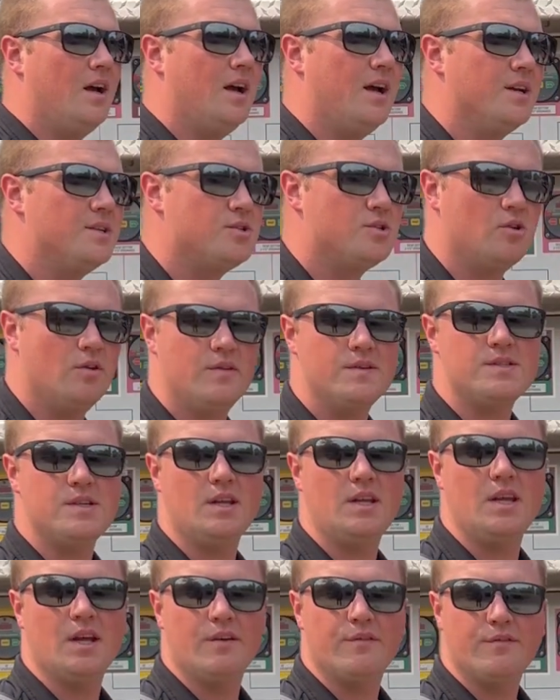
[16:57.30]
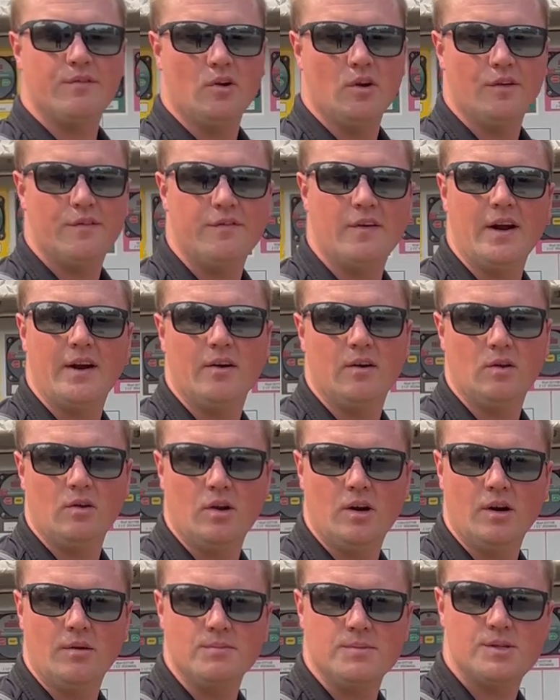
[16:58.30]
servicing kit for fire
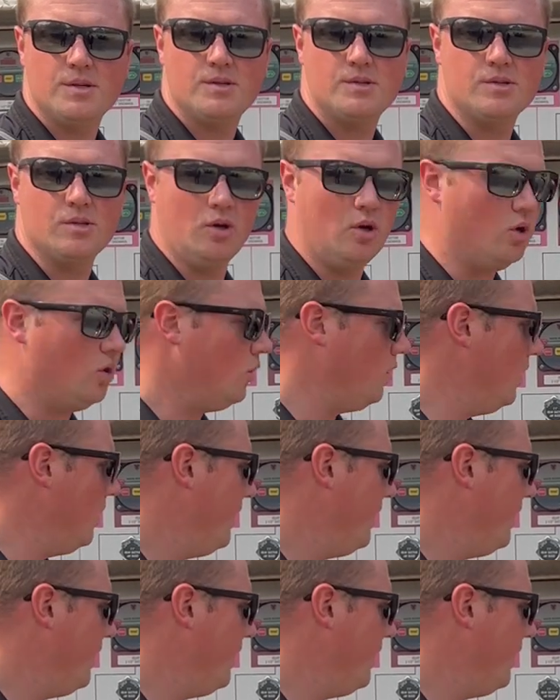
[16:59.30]
alarms. So